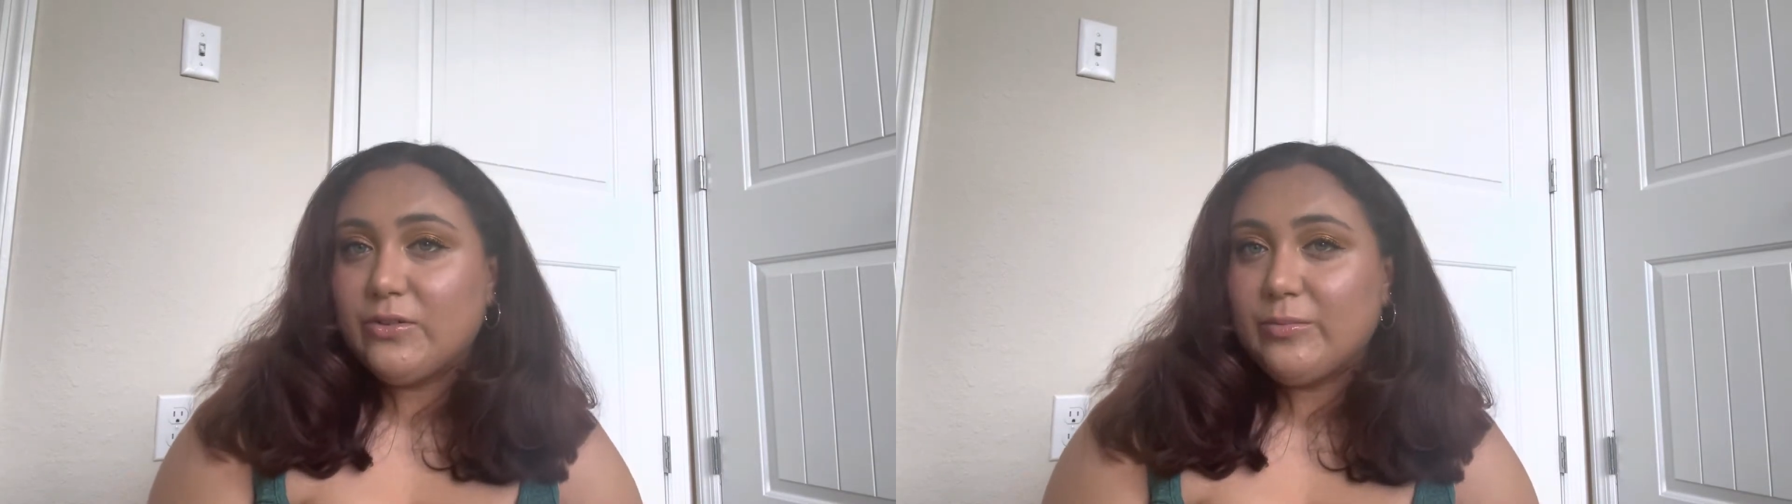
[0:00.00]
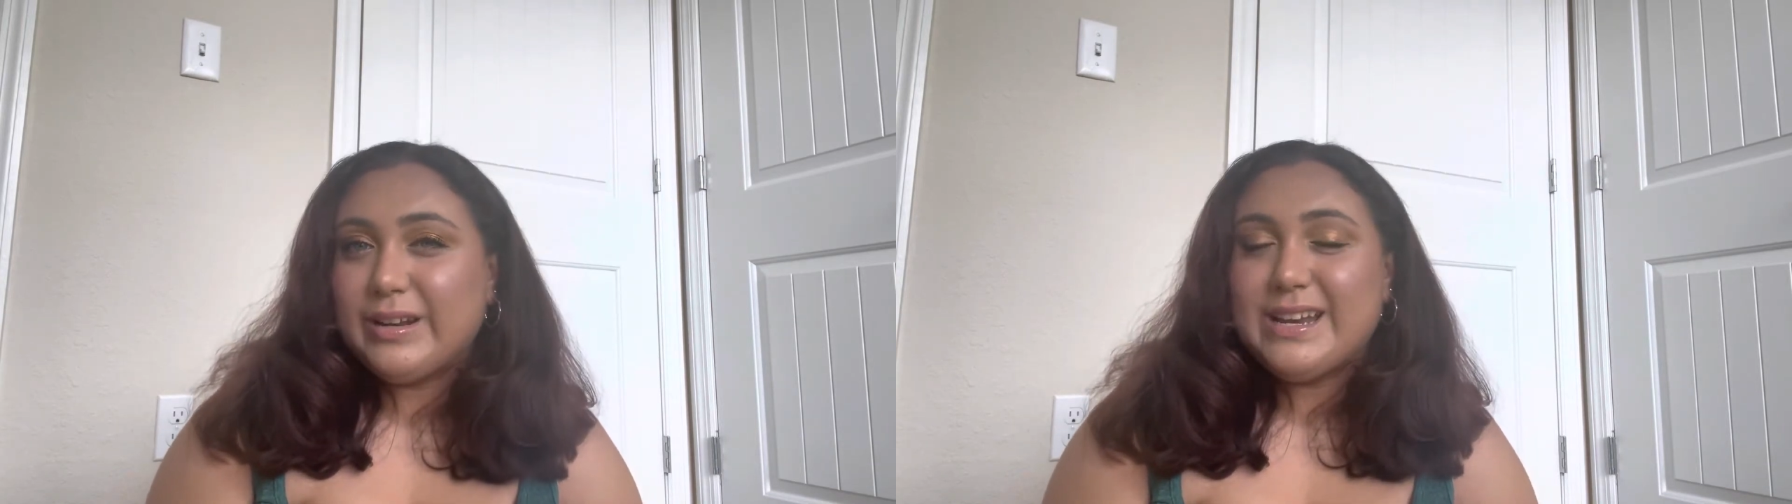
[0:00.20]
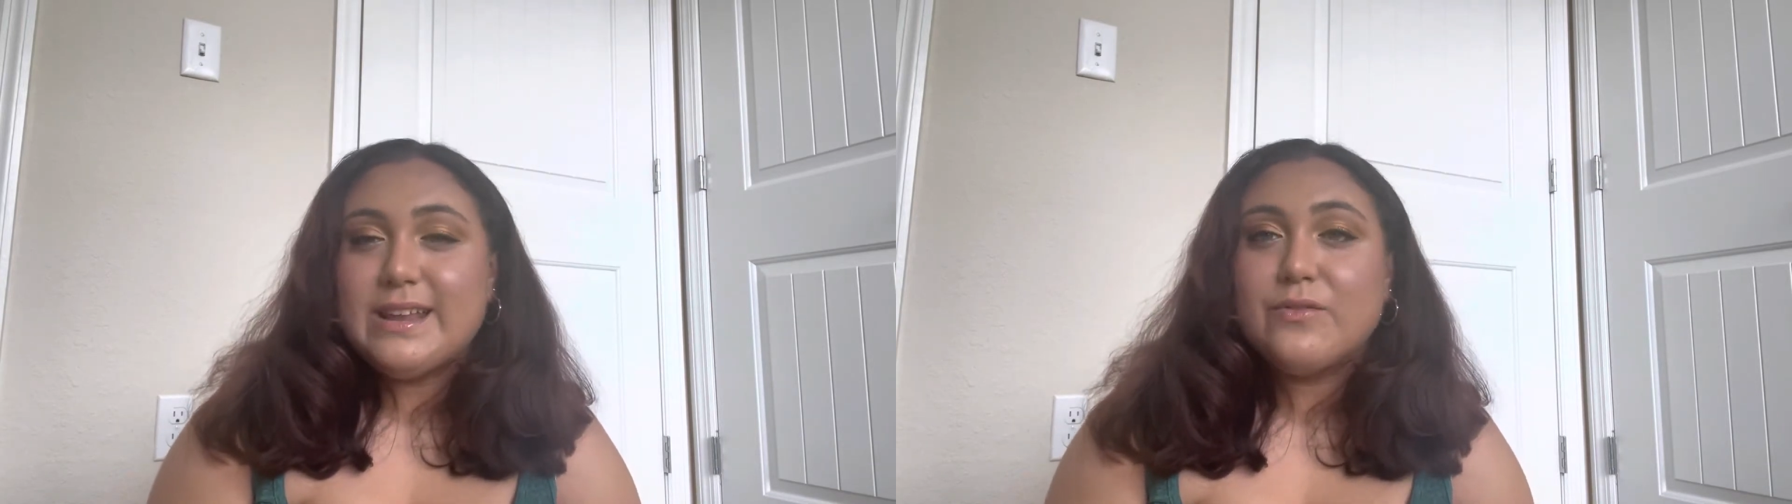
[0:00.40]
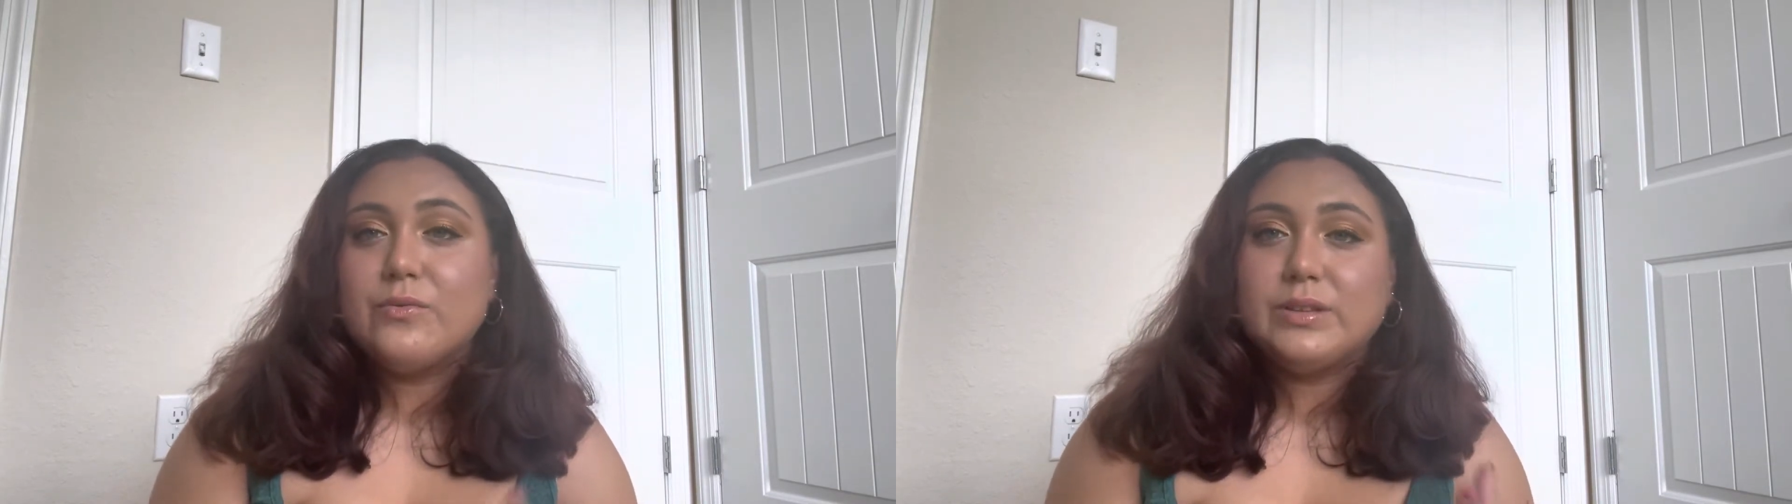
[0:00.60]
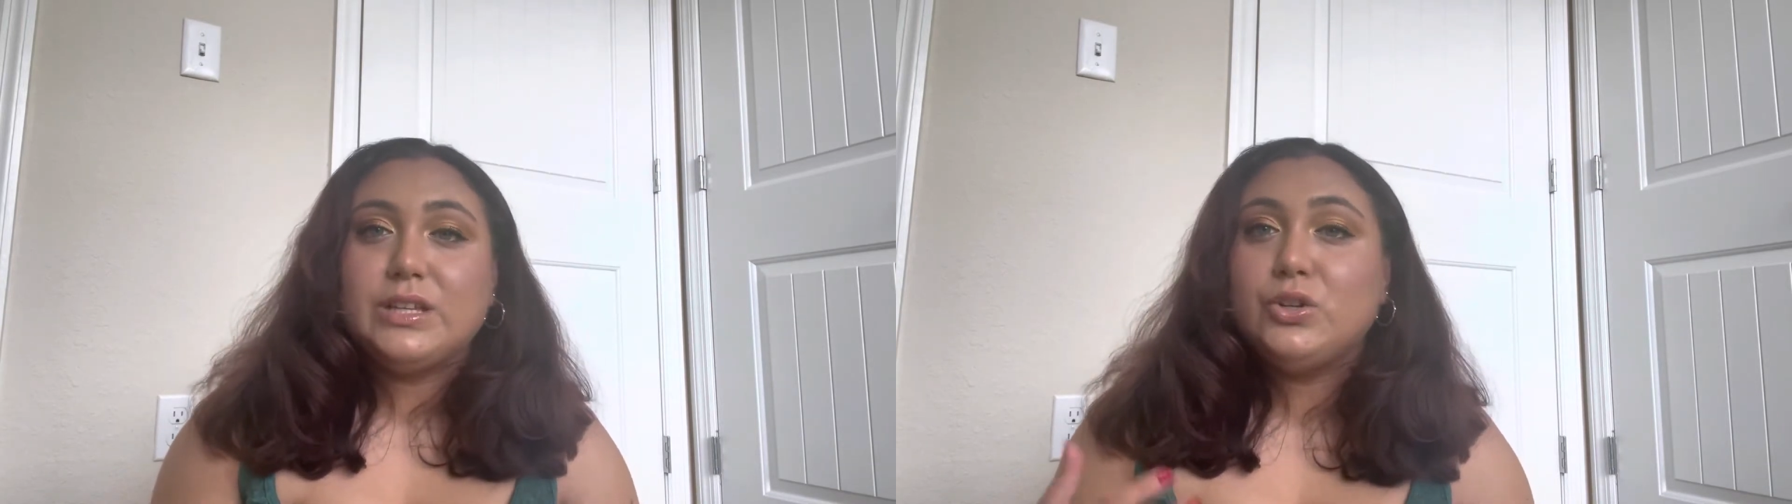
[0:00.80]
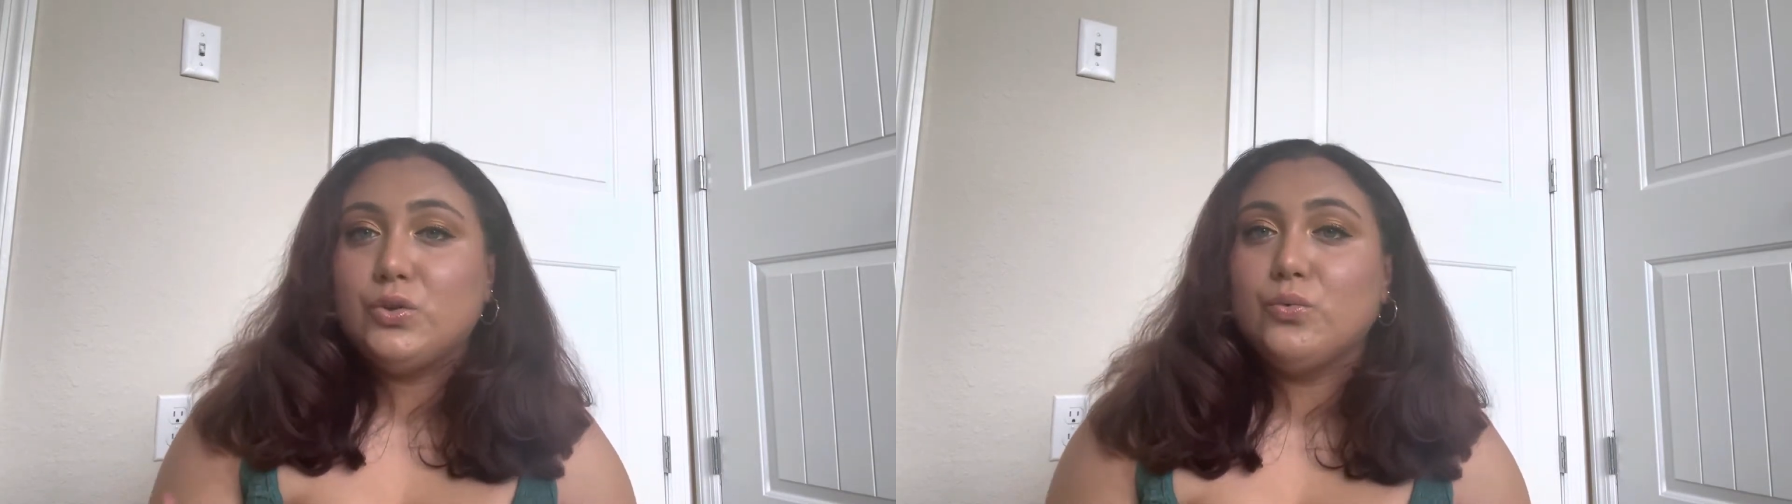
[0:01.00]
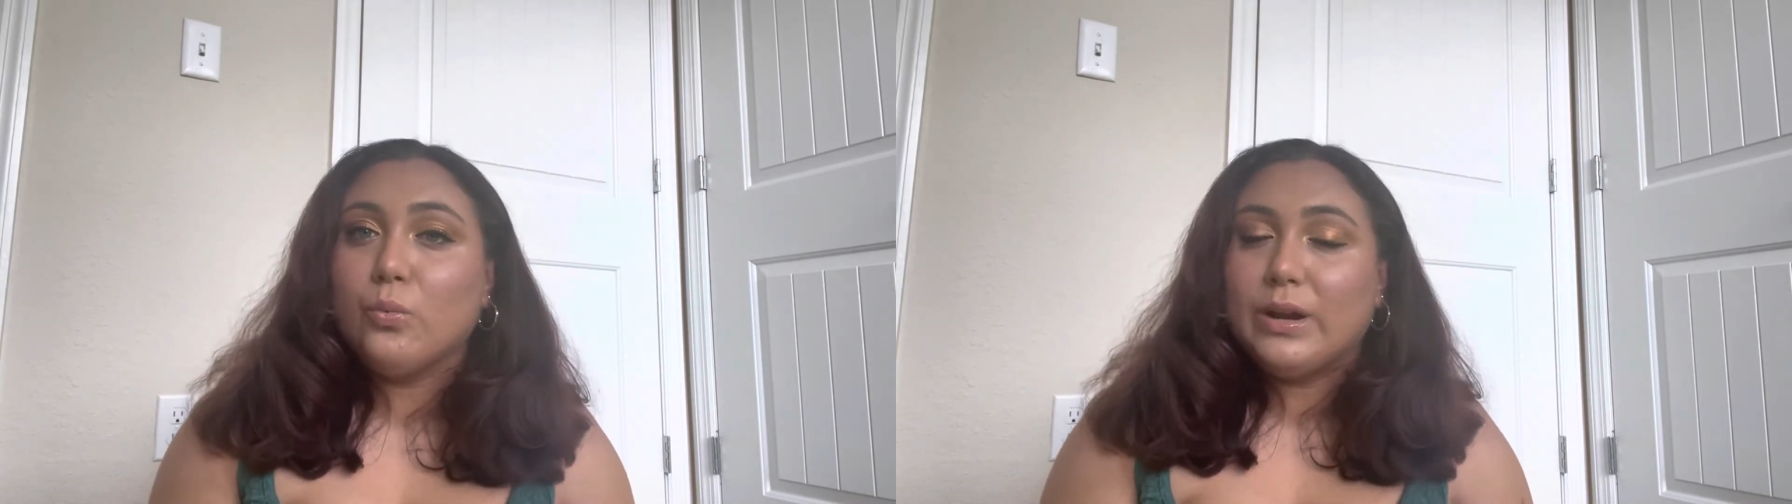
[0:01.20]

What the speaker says: but I never really knew what